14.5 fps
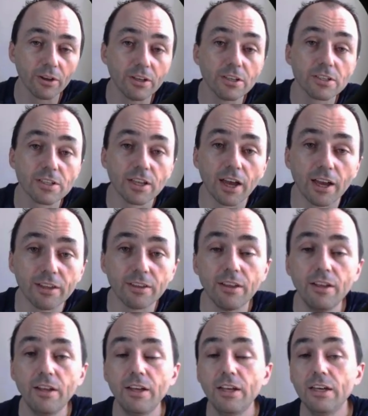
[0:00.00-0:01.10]
is that
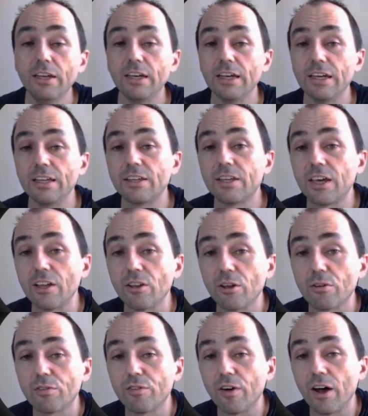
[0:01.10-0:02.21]
it
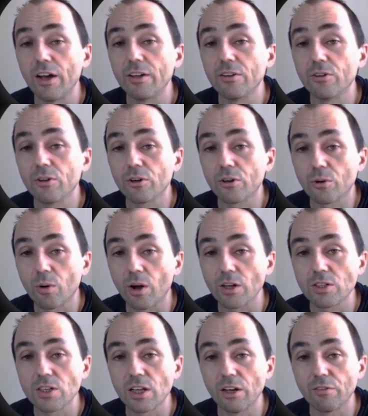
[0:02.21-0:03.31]
cannot find the
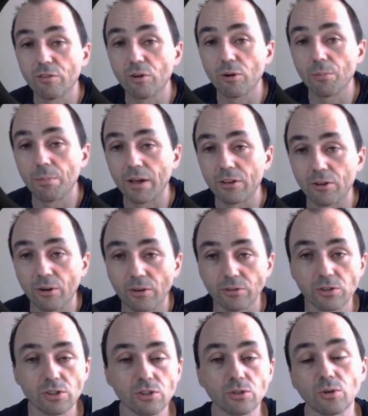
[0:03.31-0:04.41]
cross-level
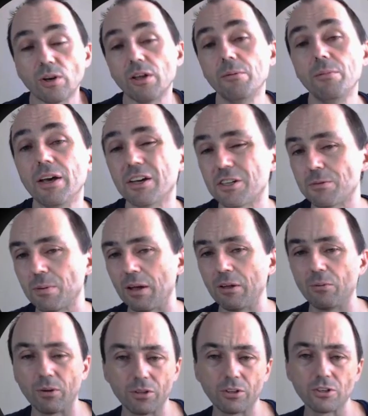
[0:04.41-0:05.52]
patterns. So let me
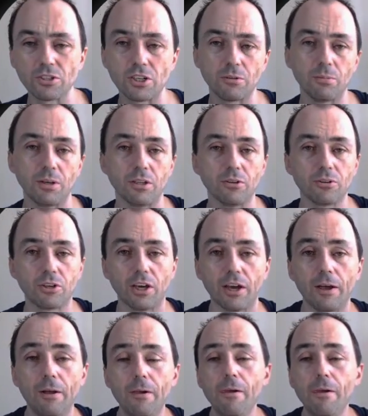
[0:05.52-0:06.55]
explain what does it mean. Okay,